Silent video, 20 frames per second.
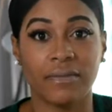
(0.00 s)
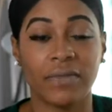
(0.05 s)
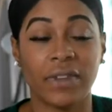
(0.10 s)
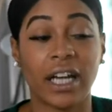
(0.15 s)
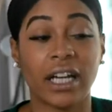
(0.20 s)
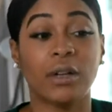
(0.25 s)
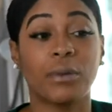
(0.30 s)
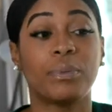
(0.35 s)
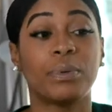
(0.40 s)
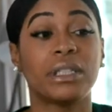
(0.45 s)

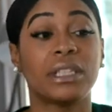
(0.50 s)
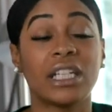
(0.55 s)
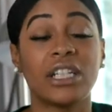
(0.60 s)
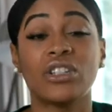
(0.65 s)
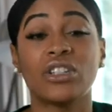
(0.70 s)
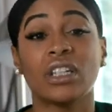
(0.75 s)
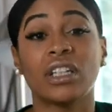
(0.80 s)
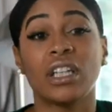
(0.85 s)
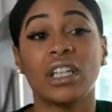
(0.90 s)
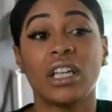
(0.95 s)
that could
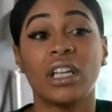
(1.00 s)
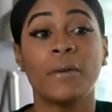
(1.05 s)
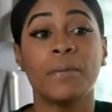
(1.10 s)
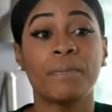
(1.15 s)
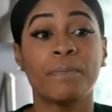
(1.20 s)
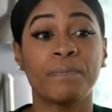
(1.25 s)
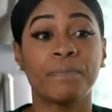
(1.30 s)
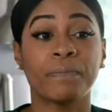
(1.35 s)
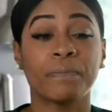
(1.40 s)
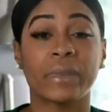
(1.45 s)
potentially
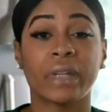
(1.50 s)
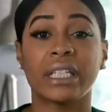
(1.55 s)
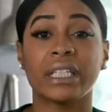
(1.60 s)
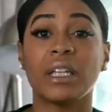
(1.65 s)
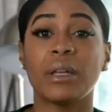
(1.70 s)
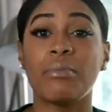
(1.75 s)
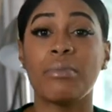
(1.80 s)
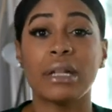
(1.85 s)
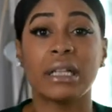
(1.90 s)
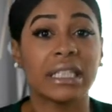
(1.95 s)

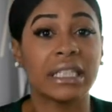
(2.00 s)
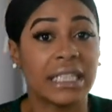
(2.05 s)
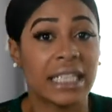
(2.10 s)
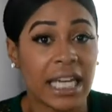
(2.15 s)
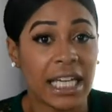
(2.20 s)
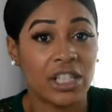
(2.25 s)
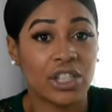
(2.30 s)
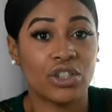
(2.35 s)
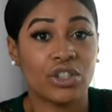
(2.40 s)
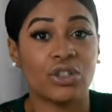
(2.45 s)

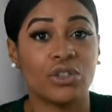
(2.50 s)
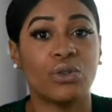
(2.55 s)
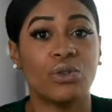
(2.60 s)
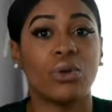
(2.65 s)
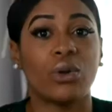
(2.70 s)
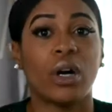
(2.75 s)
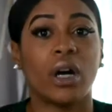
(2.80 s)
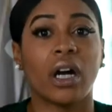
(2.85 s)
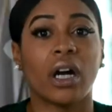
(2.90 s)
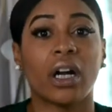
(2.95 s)
debilitate
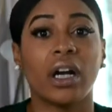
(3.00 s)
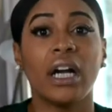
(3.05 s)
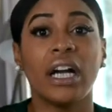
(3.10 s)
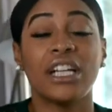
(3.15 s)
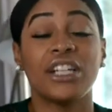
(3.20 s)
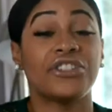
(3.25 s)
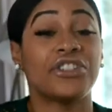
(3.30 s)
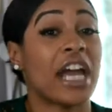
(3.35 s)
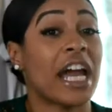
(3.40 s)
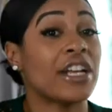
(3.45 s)
you or
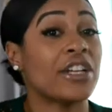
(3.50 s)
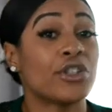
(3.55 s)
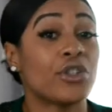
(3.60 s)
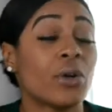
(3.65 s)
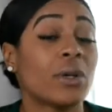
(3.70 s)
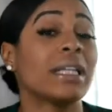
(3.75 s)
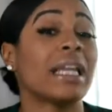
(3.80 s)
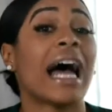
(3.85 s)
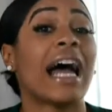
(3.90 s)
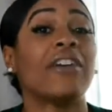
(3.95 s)
change
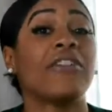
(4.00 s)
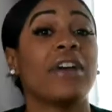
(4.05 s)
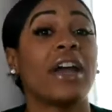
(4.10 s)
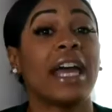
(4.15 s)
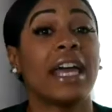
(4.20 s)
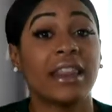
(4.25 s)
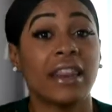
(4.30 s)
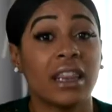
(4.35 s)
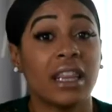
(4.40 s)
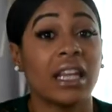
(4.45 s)
your life
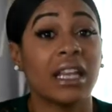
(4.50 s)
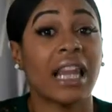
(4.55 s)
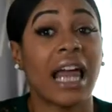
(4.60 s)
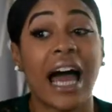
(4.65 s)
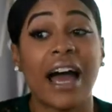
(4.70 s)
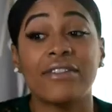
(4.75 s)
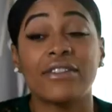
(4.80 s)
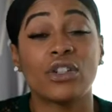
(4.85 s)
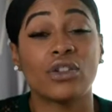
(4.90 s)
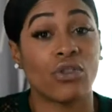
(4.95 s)
and the
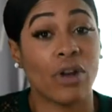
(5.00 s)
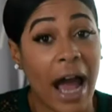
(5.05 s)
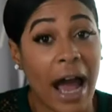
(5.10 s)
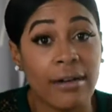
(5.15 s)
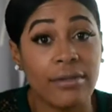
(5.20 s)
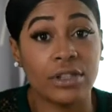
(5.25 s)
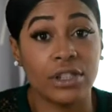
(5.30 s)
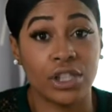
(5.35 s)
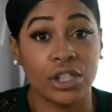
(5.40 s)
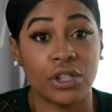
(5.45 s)
lives
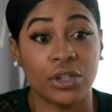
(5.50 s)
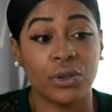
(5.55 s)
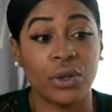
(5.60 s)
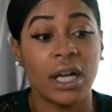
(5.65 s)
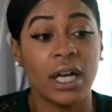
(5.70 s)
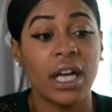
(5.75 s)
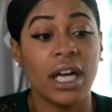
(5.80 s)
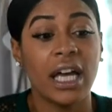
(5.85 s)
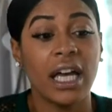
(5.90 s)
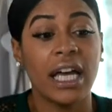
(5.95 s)
around you
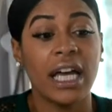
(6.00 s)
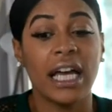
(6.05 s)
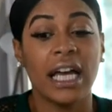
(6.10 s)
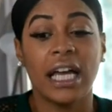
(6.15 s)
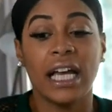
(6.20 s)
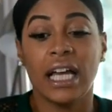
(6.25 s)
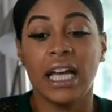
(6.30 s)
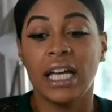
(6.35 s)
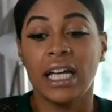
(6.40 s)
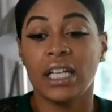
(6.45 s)

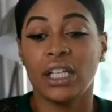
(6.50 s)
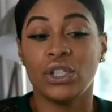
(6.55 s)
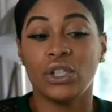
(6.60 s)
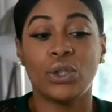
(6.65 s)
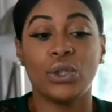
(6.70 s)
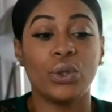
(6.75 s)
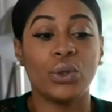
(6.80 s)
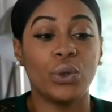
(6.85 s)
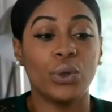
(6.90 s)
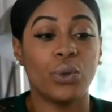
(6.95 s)

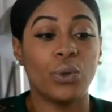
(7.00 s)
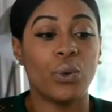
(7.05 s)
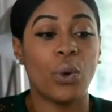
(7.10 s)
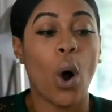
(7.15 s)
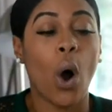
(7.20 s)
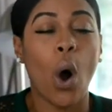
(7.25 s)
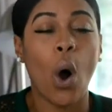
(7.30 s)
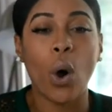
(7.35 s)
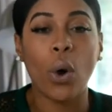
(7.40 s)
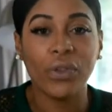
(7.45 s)
to
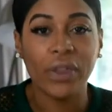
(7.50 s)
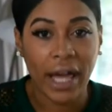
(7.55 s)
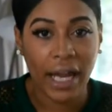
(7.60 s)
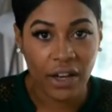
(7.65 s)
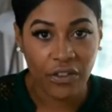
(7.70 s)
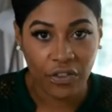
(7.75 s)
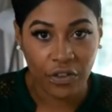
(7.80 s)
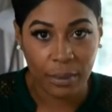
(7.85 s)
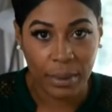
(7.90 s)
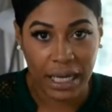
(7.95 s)
hold
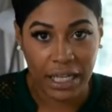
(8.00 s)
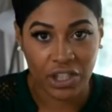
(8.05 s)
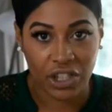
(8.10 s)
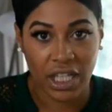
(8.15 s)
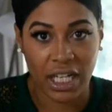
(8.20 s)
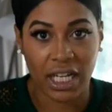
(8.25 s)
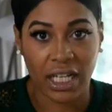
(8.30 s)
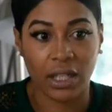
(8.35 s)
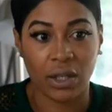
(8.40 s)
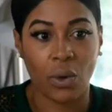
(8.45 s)
that
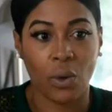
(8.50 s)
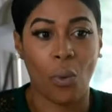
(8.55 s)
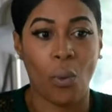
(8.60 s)
information,